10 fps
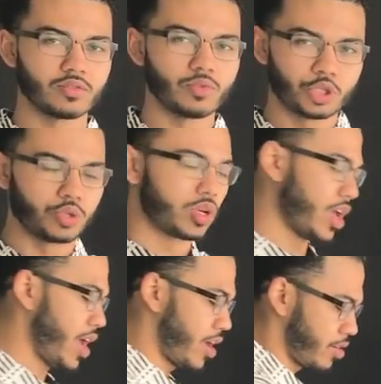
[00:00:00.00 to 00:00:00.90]
which you
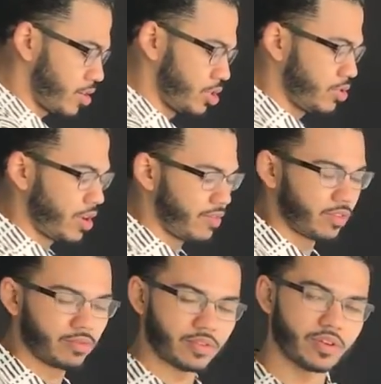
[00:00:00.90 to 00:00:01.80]
can't because you only have
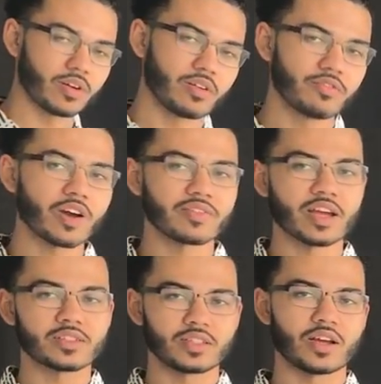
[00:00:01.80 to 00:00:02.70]
a
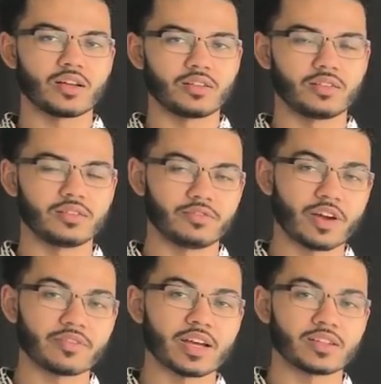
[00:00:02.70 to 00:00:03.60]

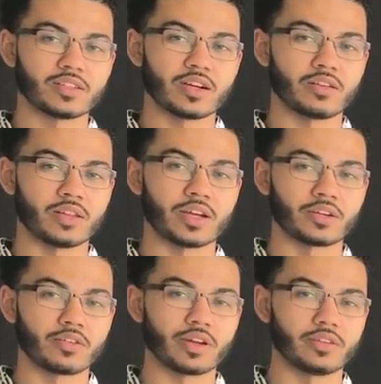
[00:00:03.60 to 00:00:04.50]
$5,000 dollars line
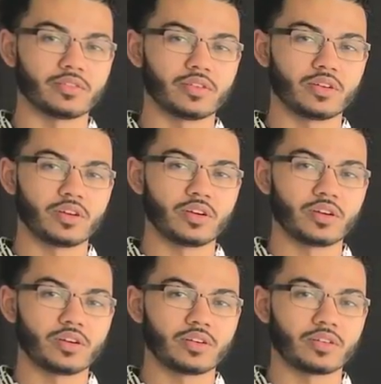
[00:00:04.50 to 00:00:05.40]
of credit,
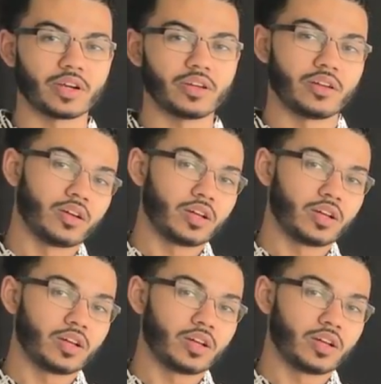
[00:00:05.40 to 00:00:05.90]
right?